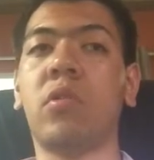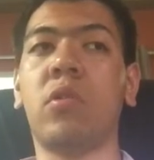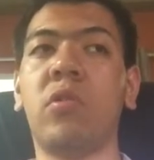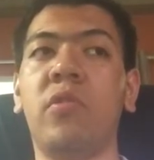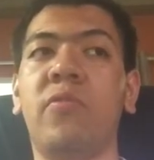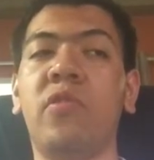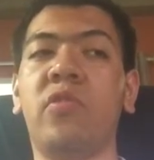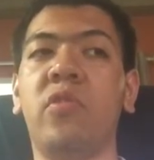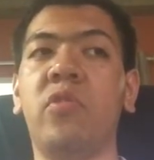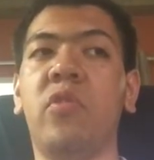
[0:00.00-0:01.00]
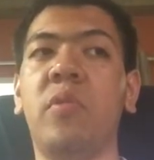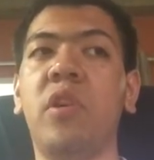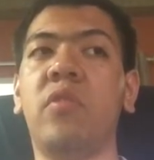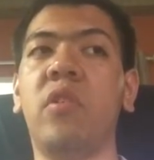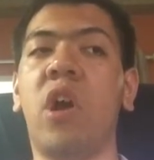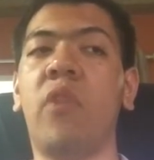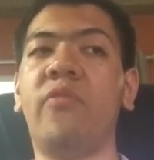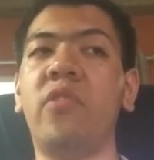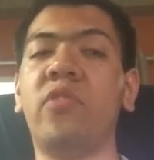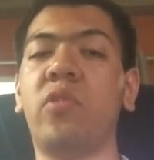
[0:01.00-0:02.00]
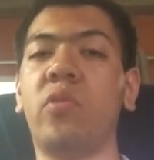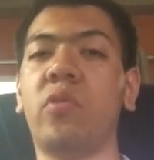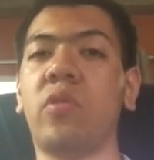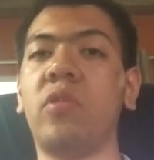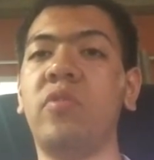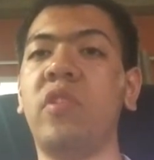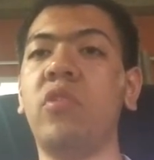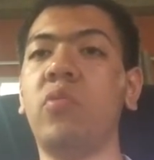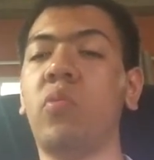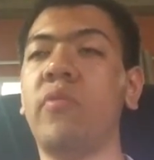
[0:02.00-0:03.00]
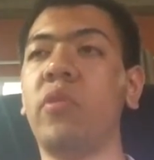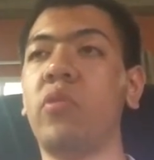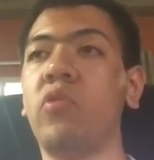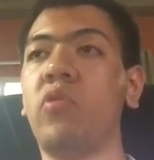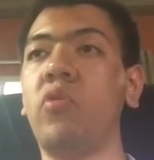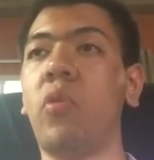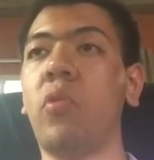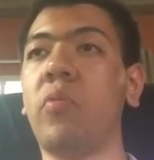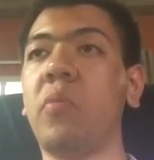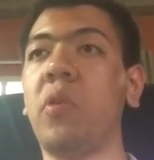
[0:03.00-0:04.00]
called officials to be the official continue with us showing.